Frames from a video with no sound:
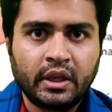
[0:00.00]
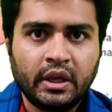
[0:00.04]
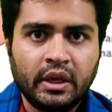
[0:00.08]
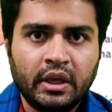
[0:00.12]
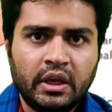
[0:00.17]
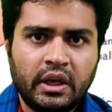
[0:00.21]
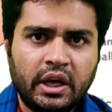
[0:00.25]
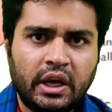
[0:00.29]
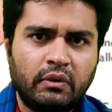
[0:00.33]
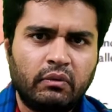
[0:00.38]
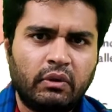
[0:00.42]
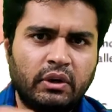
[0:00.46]

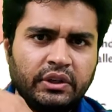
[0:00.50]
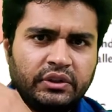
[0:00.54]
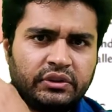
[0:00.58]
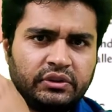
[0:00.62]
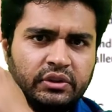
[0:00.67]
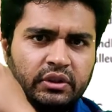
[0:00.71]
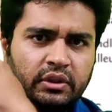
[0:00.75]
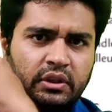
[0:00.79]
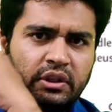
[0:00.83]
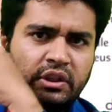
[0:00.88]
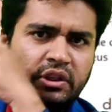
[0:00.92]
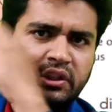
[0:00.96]
And what is
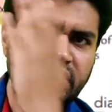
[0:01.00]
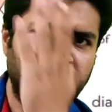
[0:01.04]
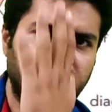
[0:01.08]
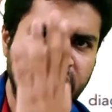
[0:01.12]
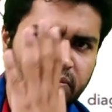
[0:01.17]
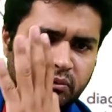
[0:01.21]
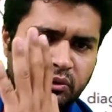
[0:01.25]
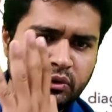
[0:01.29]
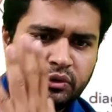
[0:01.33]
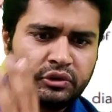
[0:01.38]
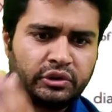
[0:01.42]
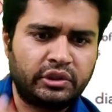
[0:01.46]
the
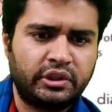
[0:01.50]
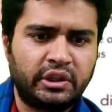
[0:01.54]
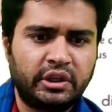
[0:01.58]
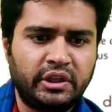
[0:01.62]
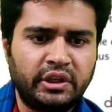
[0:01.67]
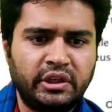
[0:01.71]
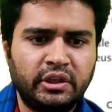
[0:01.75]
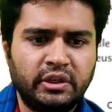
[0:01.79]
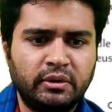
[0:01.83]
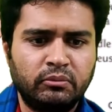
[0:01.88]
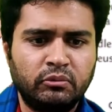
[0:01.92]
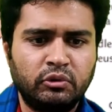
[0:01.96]
innermost layer?
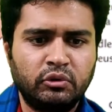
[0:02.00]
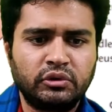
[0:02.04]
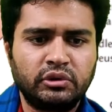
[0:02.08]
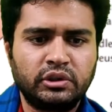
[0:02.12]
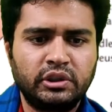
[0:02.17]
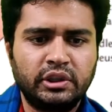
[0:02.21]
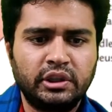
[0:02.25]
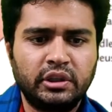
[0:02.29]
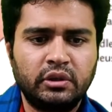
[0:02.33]
Innermost layer